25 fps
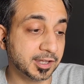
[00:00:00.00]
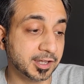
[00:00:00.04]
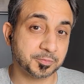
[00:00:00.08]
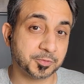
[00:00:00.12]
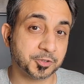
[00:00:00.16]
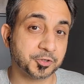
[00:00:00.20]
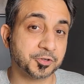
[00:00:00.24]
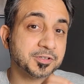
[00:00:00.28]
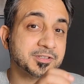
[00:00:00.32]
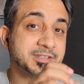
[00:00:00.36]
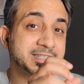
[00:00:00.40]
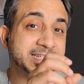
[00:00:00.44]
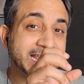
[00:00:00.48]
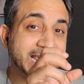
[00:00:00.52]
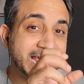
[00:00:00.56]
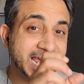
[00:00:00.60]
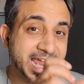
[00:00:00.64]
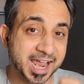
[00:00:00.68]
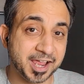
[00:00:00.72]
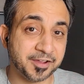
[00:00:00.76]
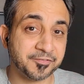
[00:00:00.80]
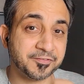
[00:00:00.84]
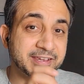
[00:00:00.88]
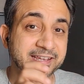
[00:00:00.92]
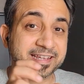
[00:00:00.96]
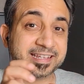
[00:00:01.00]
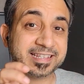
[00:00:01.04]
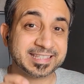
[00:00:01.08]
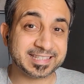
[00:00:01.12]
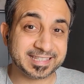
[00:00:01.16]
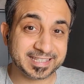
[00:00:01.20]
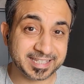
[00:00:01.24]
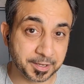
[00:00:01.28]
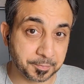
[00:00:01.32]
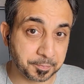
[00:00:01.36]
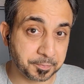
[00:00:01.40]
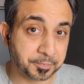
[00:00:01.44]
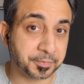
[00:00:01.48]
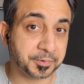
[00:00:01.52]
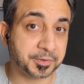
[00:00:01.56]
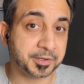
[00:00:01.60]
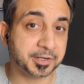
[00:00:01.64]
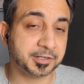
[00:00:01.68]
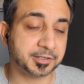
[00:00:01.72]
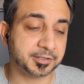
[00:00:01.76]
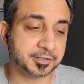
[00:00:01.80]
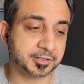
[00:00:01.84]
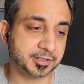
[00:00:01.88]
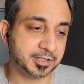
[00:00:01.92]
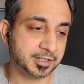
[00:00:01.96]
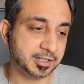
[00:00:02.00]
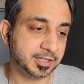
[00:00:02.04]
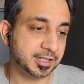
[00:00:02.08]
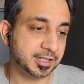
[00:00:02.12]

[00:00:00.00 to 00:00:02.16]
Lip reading: because having separate